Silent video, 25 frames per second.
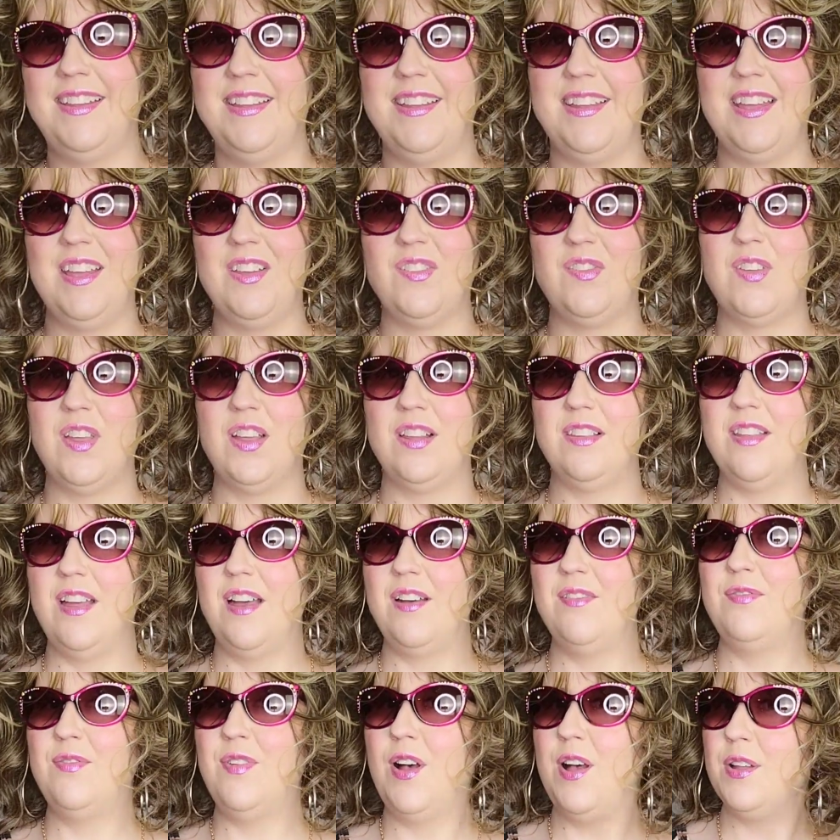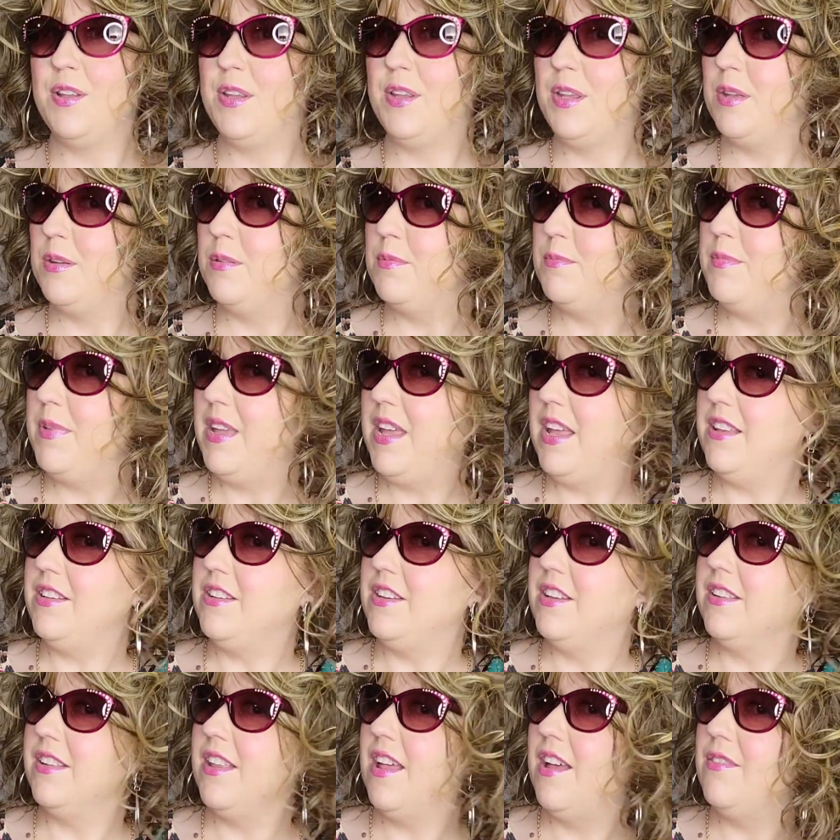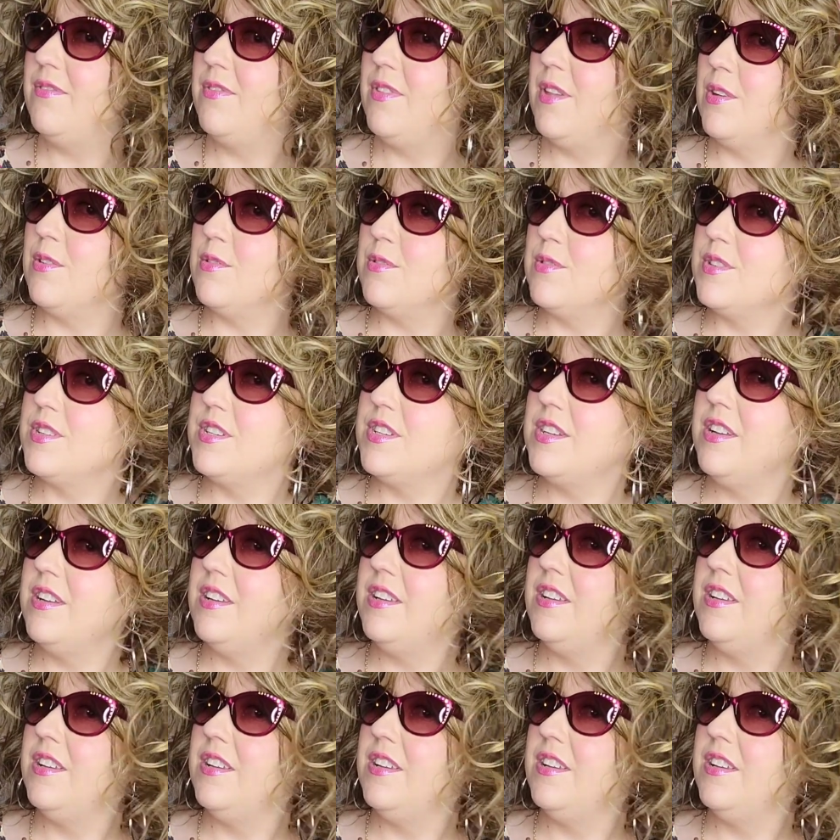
If you love volume and you love those